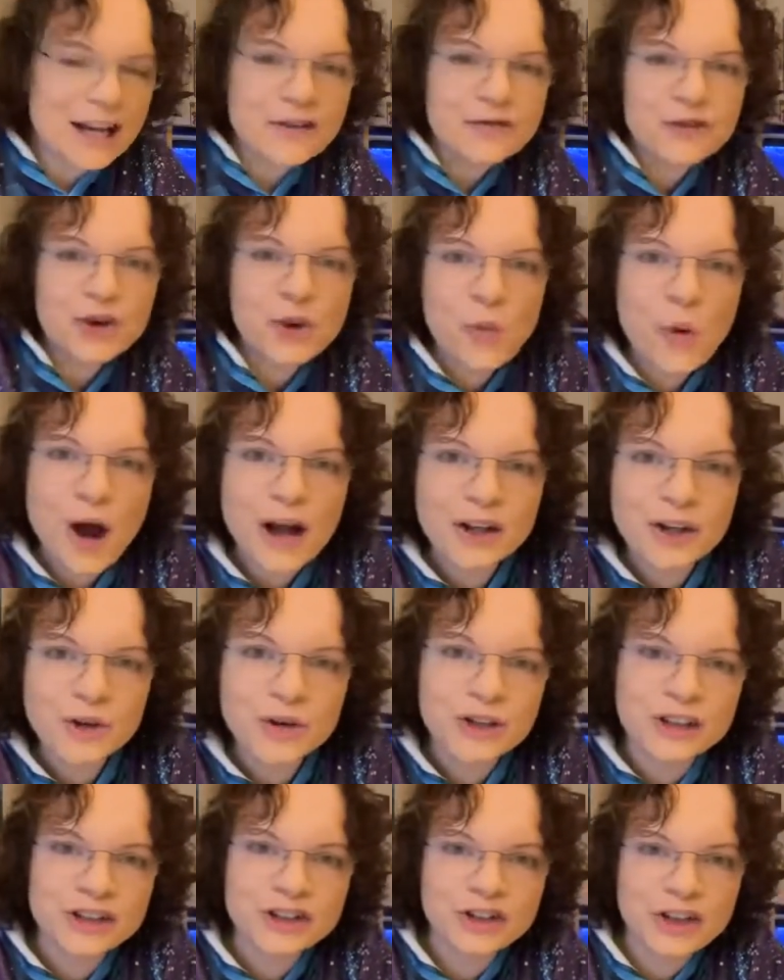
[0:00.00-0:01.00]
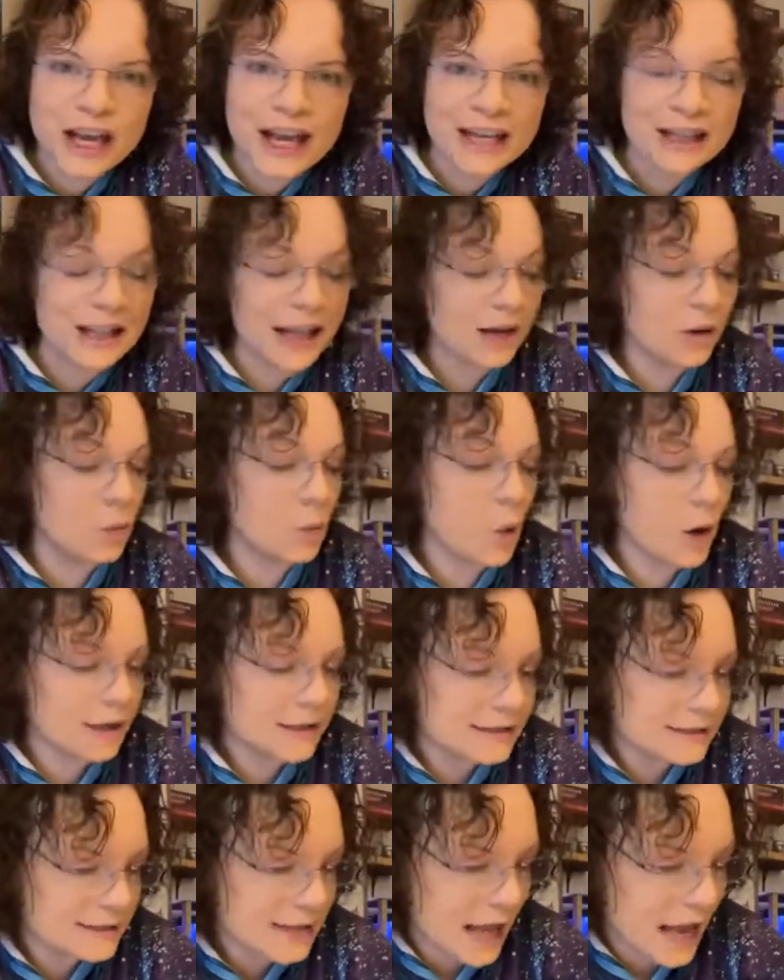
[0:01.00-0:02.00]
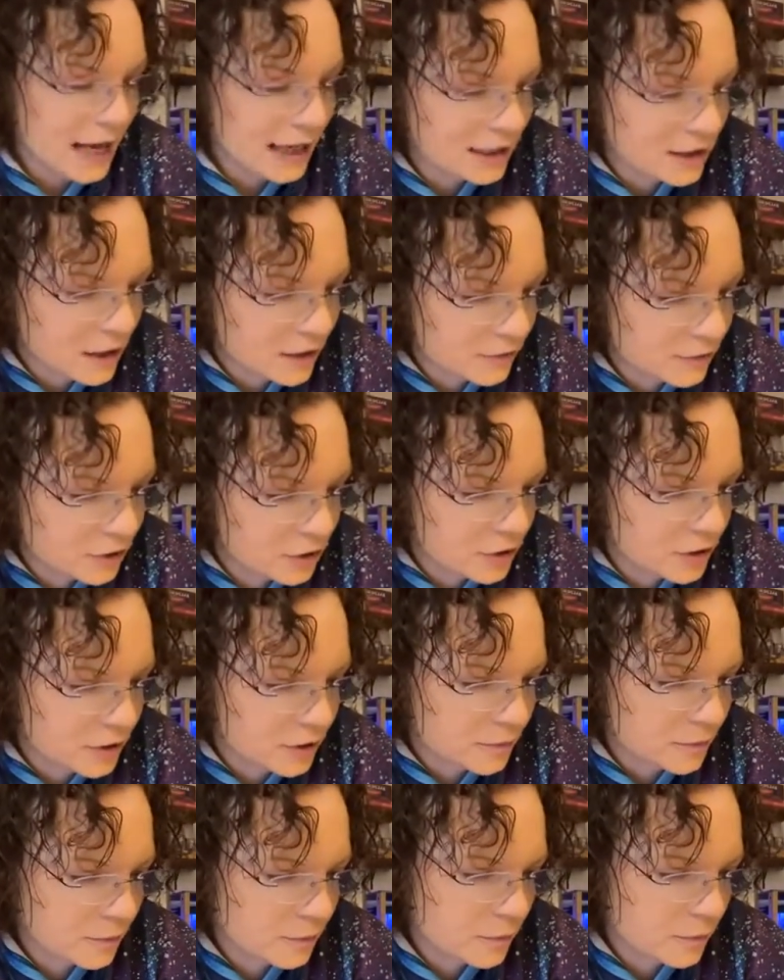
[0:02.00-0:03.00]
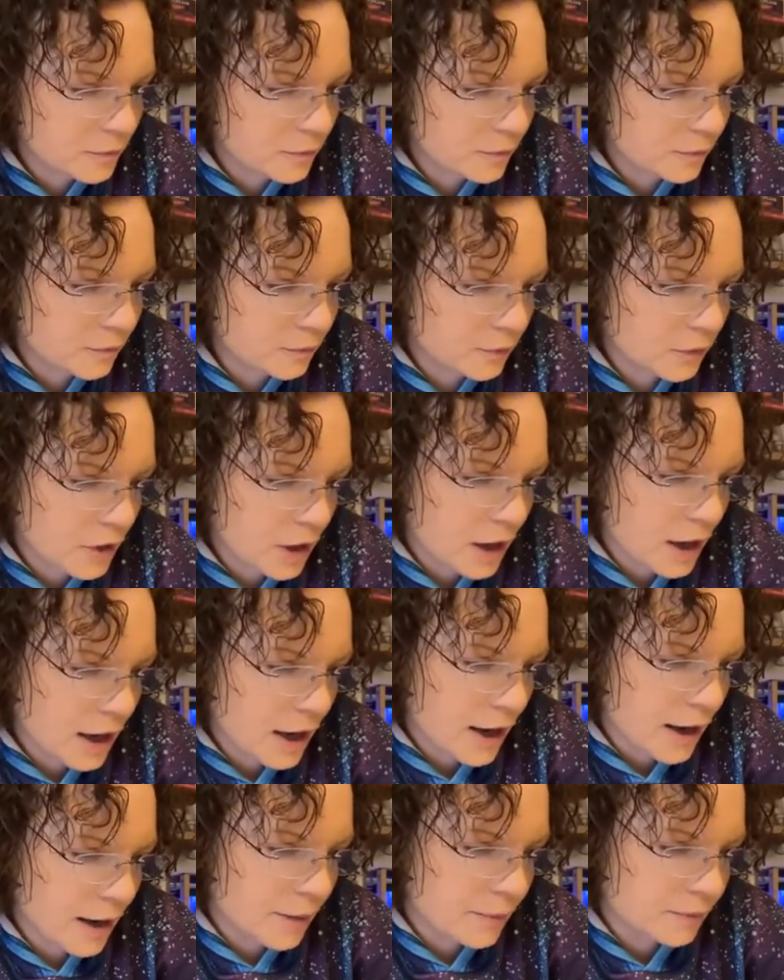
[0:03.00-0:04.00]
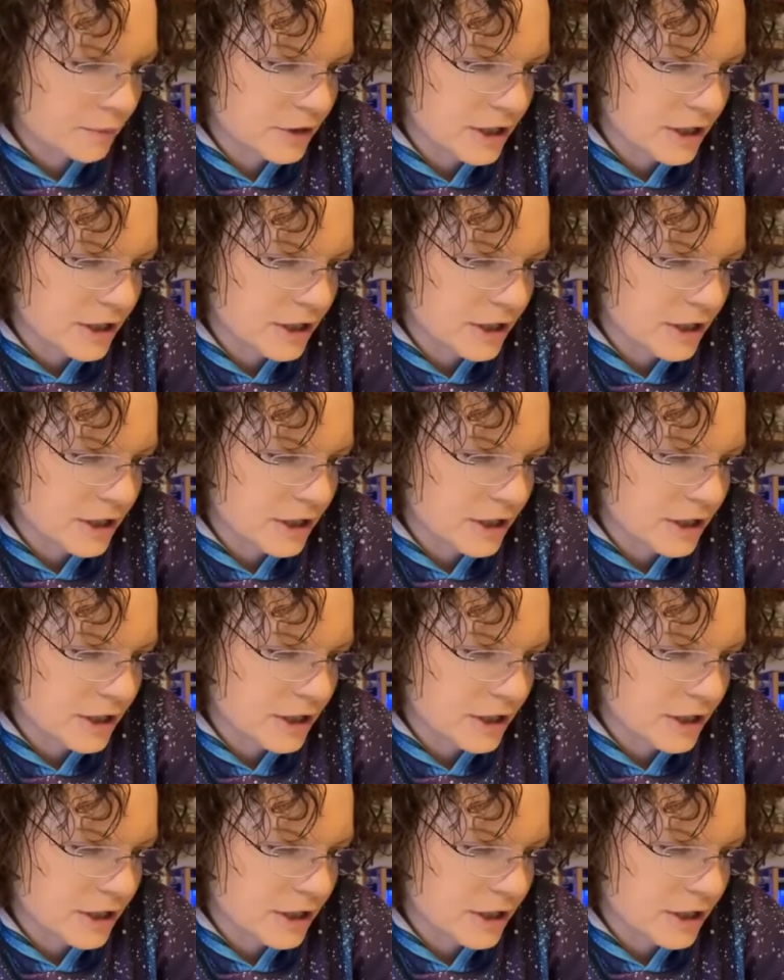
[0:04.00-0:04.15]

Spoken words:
your teardrop to make it look